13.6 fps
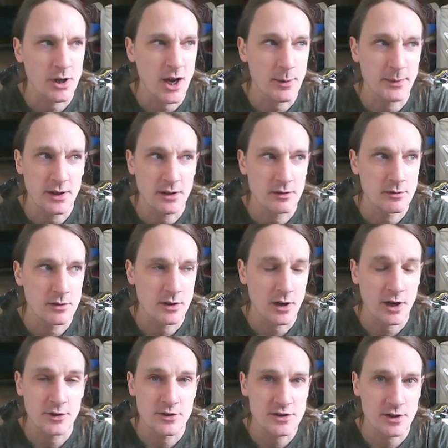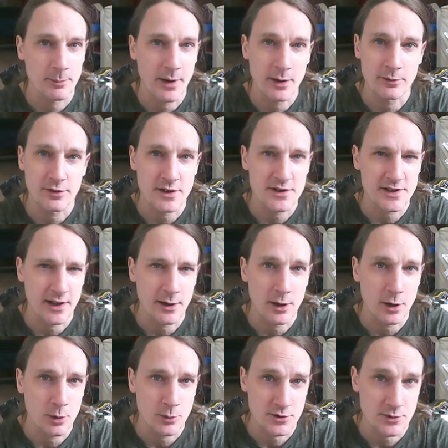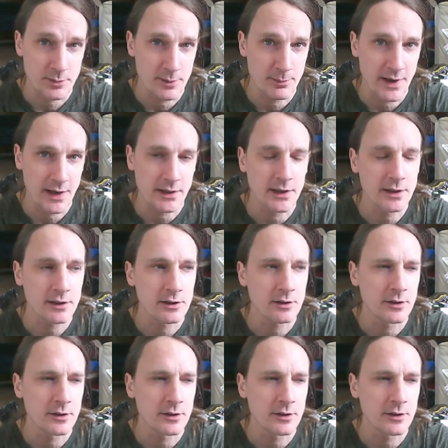I mean, I can just come out with it and say, oh, I was a bit manic.